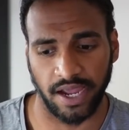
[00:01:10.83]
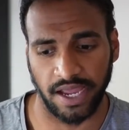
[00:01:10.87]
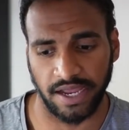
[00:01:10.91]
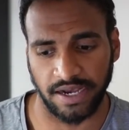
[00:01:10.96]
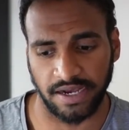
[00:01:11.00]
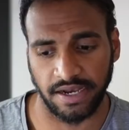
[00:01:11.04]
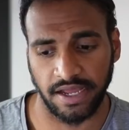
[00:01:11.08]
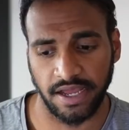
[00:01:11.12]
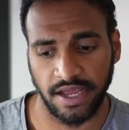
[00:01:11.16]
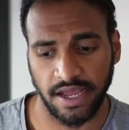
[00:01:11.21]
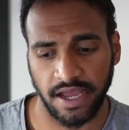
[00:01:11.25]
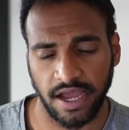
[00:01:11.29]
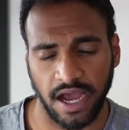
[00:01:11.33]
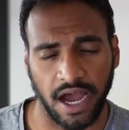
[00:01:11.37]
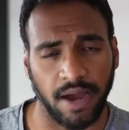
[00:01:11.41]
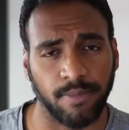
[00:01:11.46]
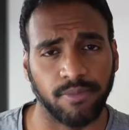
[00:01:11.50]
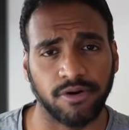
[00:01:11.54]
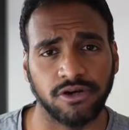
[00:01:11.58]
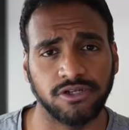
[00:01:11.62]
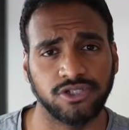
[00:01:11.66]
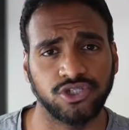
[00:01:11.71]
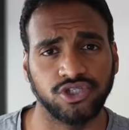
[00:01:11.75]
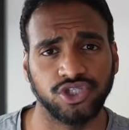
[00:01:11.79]
And I'm
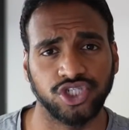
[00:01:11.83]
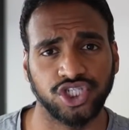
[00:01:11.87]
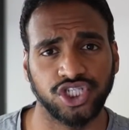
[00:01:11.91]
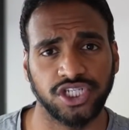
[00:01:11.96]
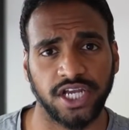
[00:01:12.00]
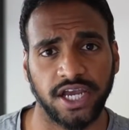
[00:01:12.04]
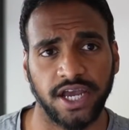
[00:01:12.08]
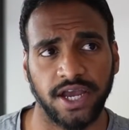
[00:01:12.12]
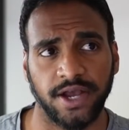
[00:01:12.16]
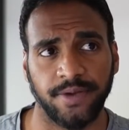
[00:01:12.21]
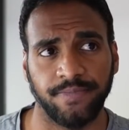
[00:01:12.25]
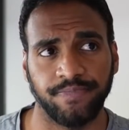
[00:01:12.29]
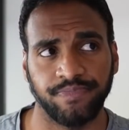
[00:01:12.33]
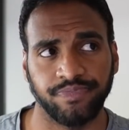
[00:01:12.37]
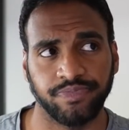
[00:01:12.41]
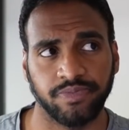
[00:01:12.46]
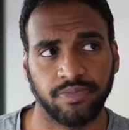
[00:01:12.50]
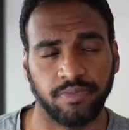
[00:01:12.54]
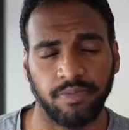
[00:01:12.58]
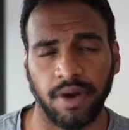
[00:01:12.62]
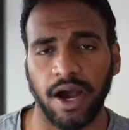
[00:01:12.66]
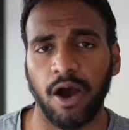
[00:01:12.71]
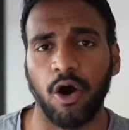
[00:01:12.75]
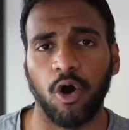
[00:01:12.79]
going to share
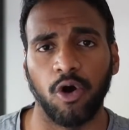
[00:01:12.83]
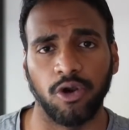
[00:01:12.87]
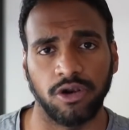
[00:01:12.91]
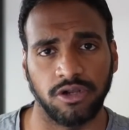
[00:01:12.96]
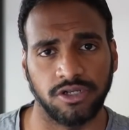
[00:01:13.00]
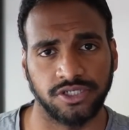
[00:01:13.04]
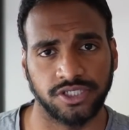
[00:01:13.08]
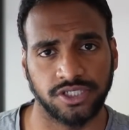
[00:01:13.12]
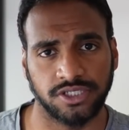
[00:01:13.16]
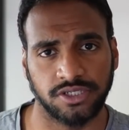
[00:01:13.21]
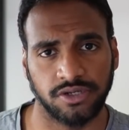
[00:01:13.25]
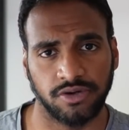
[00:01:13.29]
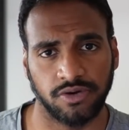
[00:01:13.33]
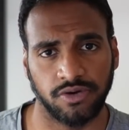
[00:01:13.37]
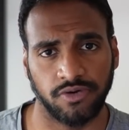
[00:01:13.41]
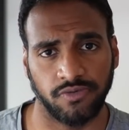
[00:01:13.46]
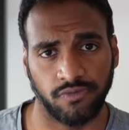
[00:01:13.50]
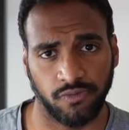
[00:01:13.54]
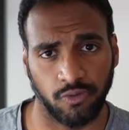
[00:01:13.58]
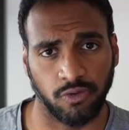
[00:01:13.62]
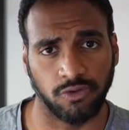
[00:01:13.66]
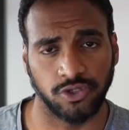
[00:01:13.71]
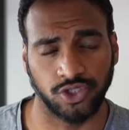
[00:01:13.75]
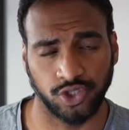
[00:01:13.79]
my honest,
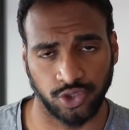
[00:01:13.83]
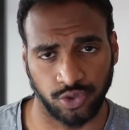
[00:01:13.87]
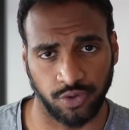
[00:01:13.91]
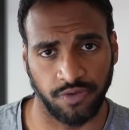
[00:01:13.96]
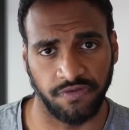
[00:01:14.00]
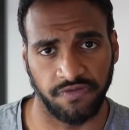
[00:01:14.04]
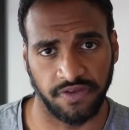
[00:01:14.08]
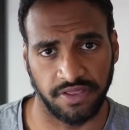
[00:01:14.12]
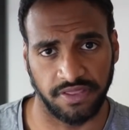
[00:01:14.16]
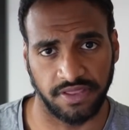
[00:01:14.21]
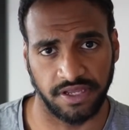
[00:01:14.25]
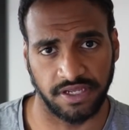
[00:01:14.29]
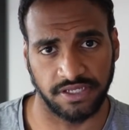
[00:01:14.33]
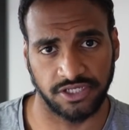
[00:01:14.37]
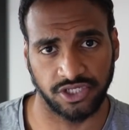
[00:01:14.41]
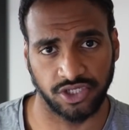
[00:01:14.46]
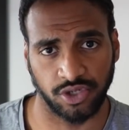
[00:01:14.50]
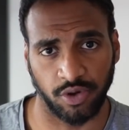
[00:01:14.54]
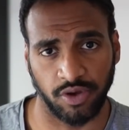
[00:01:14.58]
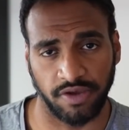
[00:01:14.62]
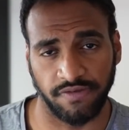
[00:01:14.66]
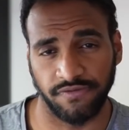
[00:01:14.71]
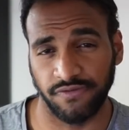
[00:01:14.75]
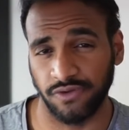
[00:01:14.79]
raw truth in this.
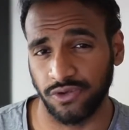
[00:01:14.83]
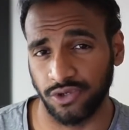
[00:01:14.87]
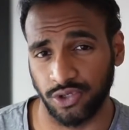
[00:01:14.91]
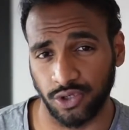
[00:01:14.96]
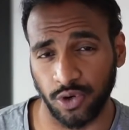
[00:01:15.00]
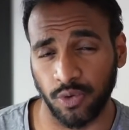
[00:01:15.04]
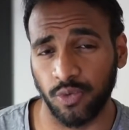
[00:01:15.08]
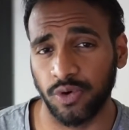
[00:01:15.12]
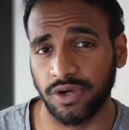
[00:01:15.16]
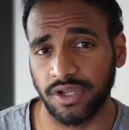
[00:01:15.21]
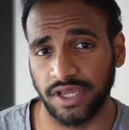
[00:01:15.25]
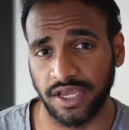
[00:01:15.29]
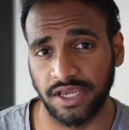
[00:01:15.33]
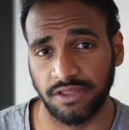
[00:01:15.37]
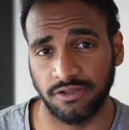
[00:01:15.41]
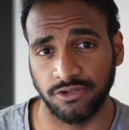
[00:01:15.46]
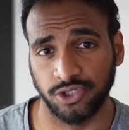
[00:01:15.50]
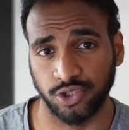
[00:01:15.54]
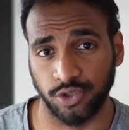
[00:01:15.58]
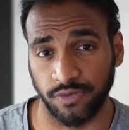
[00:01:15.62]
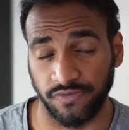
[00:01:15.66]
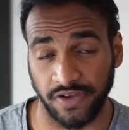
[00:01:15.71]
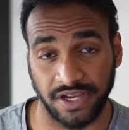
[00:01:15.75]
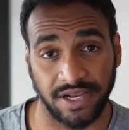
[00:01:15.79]
So if you don't want to hear the
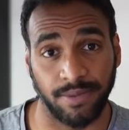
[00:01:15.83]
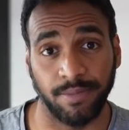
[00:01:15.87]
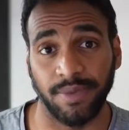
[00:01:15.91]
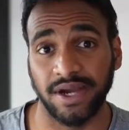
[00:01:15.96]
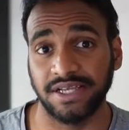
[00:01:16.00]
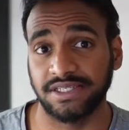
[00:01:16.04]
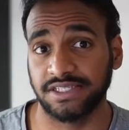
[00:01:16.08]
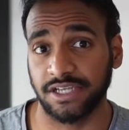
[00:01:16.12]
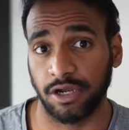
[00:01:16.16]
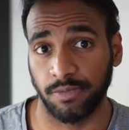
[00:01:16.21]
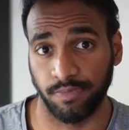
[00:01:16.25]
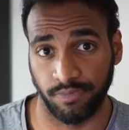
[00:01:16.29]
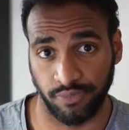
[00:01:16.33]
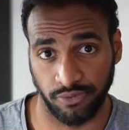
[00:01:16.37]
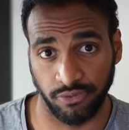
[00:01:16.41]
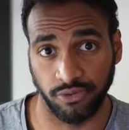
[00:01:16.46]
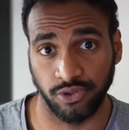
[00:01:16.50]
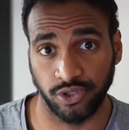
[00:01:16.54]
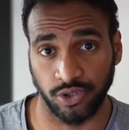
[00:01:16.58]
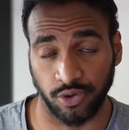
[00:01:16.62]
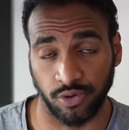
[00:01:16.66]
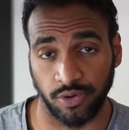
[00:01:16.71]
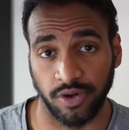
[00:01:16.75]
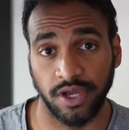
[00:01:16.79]
truth, and it might sound
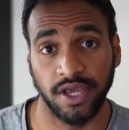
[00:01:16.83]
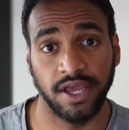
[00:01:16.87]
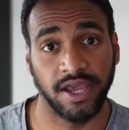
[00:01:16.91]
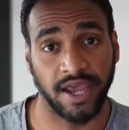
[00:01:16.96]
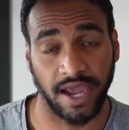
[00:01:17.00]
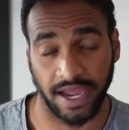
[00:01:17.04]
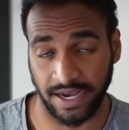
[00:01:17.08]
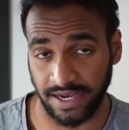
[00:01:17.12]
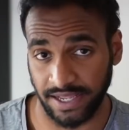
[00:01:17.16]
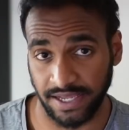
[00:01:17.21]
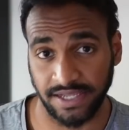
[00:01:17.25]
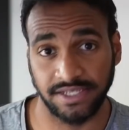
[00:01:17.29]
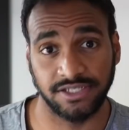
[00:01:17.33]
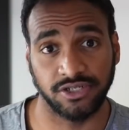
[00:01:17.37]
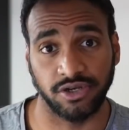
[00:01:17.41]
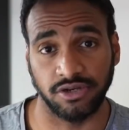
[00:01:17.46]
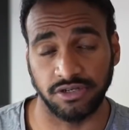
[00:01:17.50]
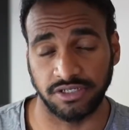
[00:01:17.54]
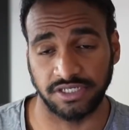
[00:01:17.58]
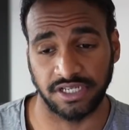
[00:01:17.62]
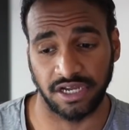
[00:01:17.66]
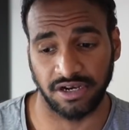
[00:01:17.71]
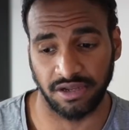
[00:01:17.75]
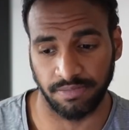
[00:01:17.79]
brutal, and it is going
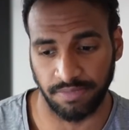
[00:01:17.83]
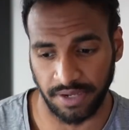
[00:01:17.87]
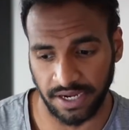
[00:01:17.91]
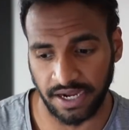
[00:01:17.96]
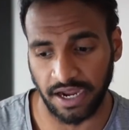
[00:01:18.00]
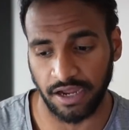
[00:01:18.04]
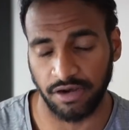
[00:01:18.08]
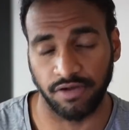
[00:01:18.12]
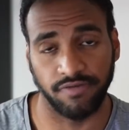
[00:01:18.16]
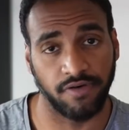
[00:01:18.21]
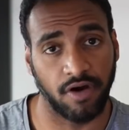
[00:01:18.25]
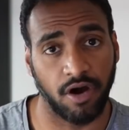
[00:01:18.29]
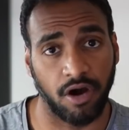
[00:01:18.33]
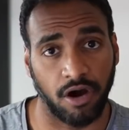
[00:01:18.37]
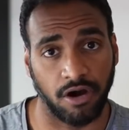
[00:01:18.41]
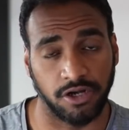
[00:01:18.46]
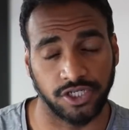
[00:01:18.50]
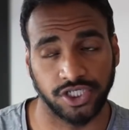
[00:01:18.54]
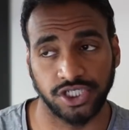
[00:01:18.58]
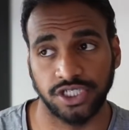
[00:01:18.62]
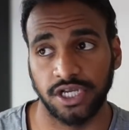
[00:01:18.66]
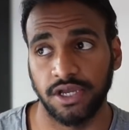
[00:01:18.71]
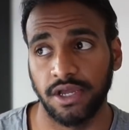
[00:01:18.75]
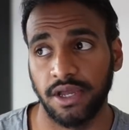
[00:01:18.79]
to sound a bit kind of
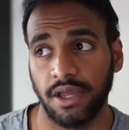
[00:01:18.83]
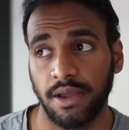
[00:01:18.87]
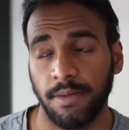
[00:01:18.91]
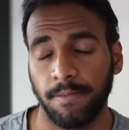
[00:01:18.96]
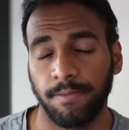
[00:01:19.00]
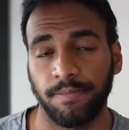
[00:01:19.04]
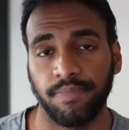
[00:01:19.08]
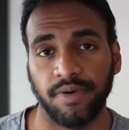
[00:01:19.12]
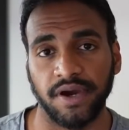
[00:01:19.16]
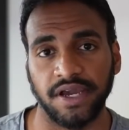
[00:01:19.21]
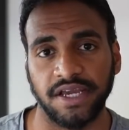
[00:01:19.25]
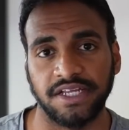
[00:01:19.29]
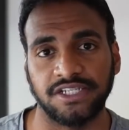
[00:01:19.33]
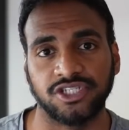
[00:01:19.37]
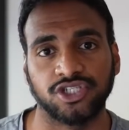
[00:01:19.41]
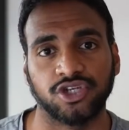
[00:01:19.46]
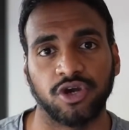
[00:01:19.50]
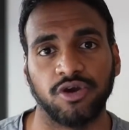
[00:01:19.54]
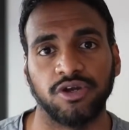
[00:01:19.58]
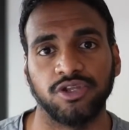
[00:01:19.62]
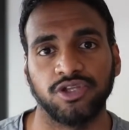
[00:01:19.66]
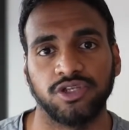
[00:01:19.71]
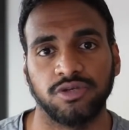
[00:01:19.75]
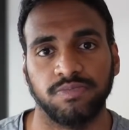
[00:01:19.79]
harsh, but it's
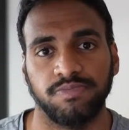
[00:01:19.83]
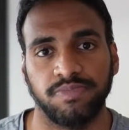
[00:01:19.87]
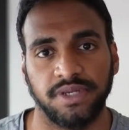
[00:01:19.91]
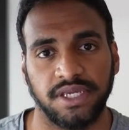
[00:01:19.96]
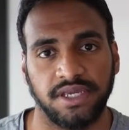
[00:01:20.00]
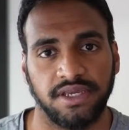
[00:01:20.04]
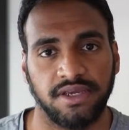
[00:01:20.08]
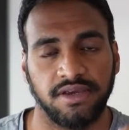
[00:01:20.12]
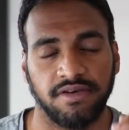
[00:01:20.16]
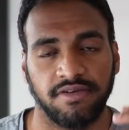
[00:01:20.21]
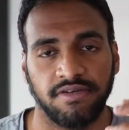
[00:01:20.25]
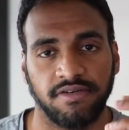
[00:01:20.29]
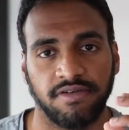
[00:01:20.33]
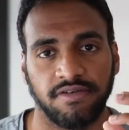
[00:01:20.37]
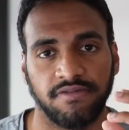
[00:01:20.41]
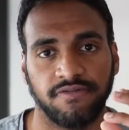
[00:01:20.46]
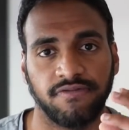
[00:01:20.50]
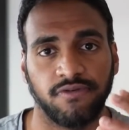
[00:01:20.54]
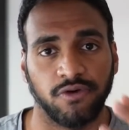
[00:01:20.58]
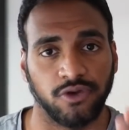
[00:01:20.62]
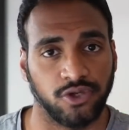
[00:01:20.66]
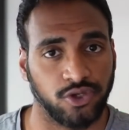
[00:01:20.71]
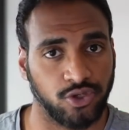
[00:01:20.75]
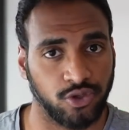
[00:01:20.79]
going to be
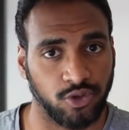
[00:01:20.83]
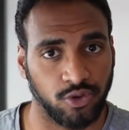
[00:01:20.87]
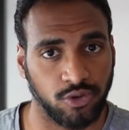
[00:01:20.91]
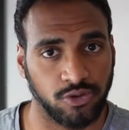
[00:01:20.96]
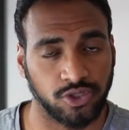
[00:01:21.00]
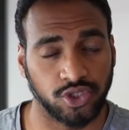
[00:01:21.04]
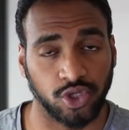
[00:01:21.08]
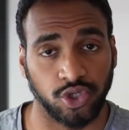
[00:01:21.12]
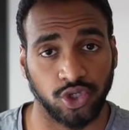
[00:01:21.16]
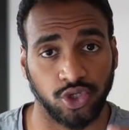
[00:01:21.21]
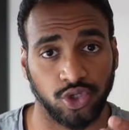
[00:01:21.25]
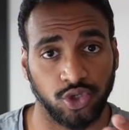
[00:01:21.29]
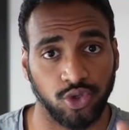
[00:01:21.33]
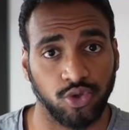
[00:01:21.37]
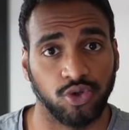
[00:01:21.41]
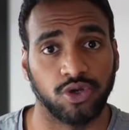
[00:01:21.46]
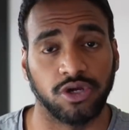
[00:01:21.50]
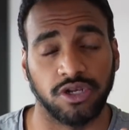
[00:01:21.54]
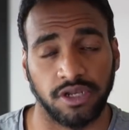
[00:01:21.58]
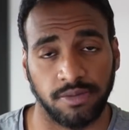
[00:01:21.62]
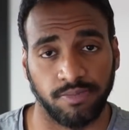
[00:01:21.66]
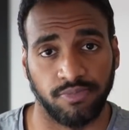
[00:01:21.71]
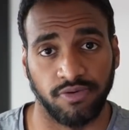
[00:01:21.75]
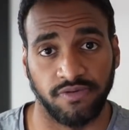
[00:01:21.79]
for you so you
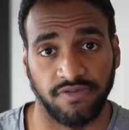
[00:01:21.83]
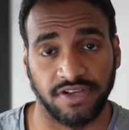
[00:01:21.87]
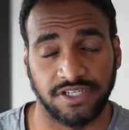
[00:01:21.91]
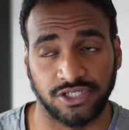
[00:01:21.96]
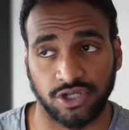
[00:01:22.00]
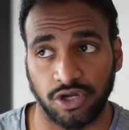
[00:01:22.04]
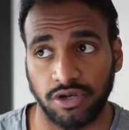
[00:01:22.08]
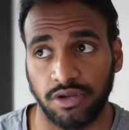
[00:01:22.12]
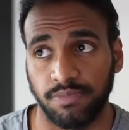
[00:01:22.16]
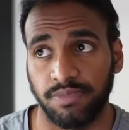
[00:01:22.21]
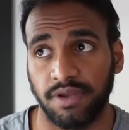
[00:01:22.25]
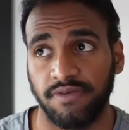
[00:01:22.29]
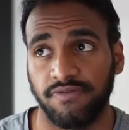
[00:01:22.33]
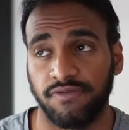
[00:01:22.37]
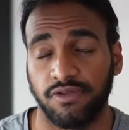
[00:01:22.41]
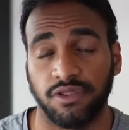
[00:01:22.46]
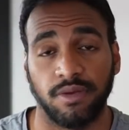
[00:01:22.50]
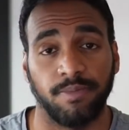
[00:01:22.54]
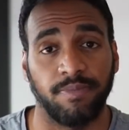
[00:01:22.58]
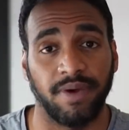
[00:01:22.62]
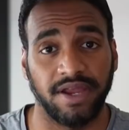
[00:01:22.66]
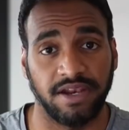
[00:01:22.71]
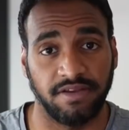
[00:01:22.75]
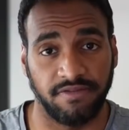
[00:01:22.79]
can improve. It's gonna be for the
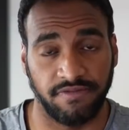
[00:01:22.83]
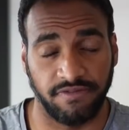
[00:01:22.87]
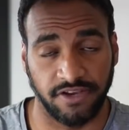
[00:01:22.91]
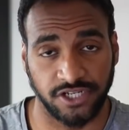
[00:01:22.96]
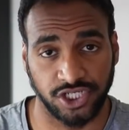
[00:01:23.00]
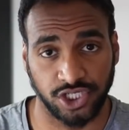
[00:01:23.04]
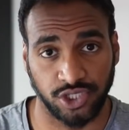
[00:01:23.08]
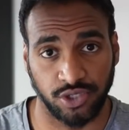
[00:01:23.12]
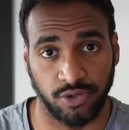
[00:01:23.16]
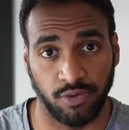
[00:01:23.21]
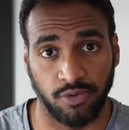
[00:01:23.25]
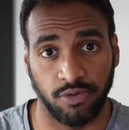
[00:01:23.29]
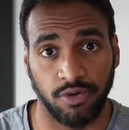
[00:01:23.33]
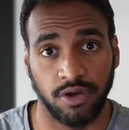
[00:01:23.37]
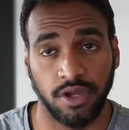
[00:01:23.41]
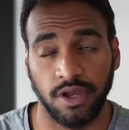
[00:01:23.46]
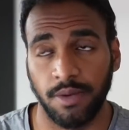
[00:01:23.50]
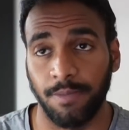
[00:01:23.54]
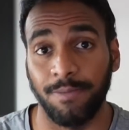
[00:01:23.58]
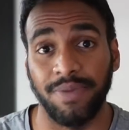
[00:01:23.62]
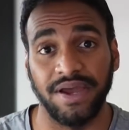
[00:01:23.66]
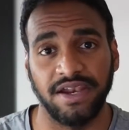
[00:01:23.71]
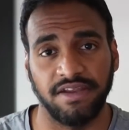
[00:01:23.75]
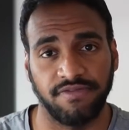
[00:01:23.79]

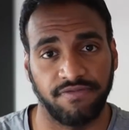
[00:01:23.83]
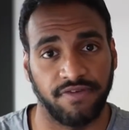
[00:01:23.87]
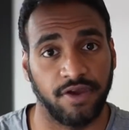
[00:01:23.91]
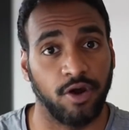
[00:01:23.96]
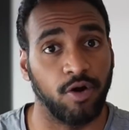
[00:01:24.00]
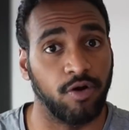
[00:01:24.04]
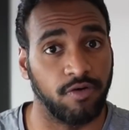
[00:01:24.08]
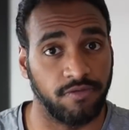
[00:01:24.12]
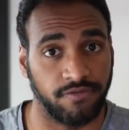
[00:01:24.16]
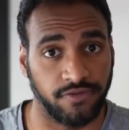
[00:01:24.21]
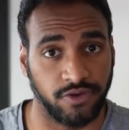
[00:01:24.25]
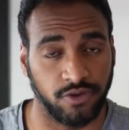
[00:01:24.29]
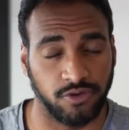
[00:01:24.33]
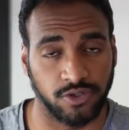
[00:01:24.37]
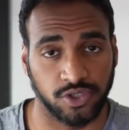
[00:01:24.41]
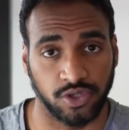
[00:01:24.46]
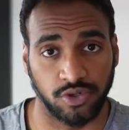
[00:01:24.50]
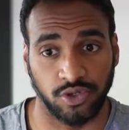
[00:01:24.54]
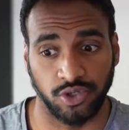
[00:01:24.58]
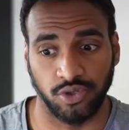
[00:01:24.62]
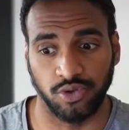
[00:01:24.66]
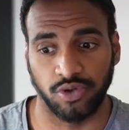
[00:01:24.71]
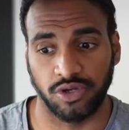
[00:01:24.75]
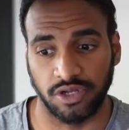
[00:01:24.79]
benefit of you so
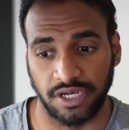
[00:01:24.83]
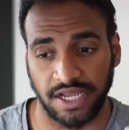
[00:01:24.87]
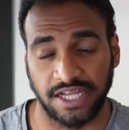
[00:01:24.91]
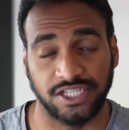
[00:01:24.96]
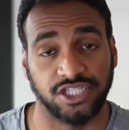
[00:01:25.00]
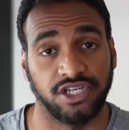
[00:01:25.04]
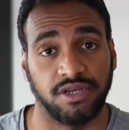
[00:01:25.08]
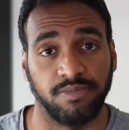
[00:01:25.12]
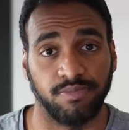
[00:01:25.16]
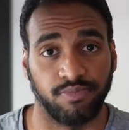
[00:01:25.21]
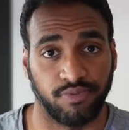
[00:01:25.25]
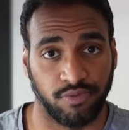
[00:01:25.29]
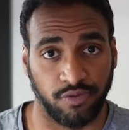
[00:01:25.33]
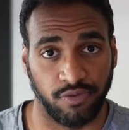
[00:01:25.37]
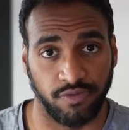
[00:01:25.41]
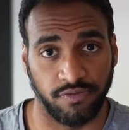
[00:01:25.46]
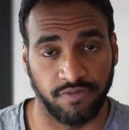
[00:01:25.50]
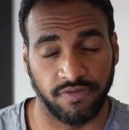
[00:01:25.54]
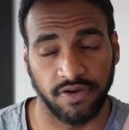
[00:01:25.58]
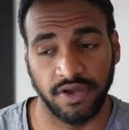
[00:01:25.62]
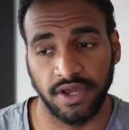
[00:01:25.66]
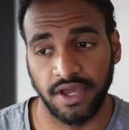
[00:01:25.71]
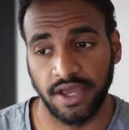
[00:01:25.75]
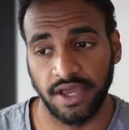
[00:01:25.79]
you can actually improve.